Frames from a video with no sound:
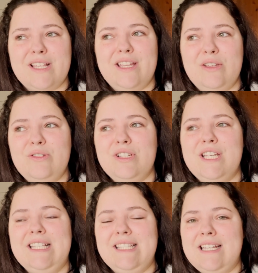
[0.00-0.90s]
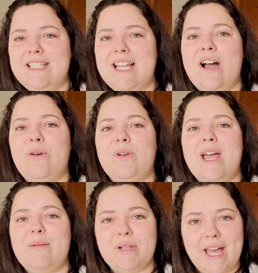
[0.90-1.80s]
I usually sit down
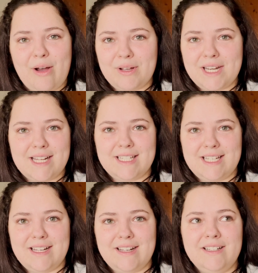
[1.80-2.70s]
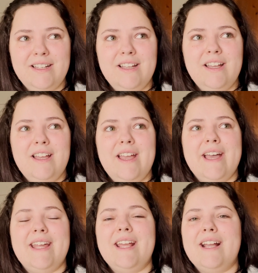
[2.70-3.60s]
and play out an idea,
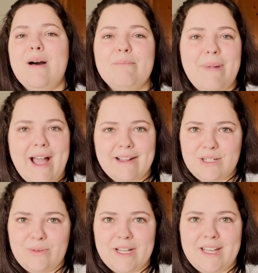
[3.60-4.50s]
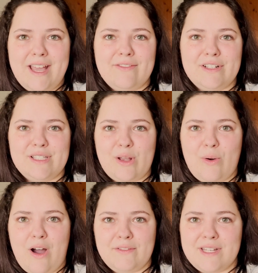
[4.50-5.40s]
and I come back to it every so
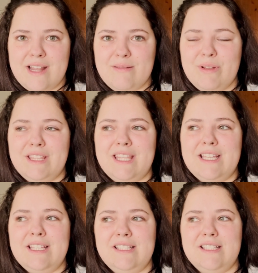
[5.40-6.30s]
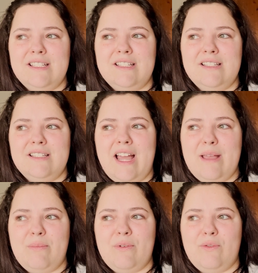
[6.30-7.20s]
often, but this
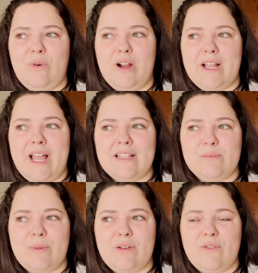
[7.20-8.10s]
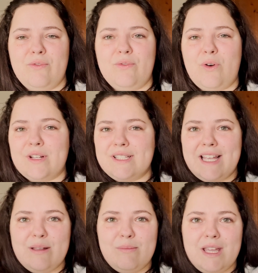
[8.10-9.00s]
type of work has been
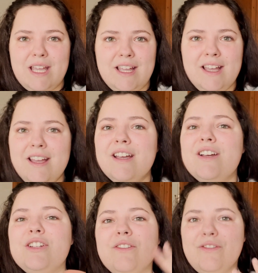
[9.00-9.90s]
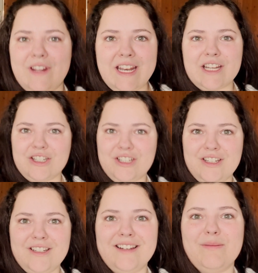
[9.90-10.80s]
forcing me to
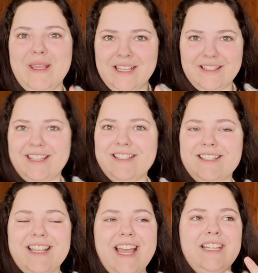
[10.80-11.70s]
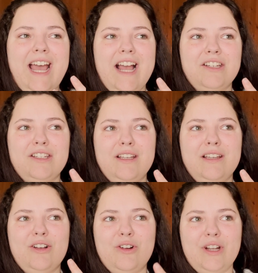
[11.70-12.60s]
finish pieces and to
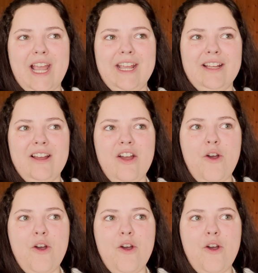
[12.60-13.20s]
actually create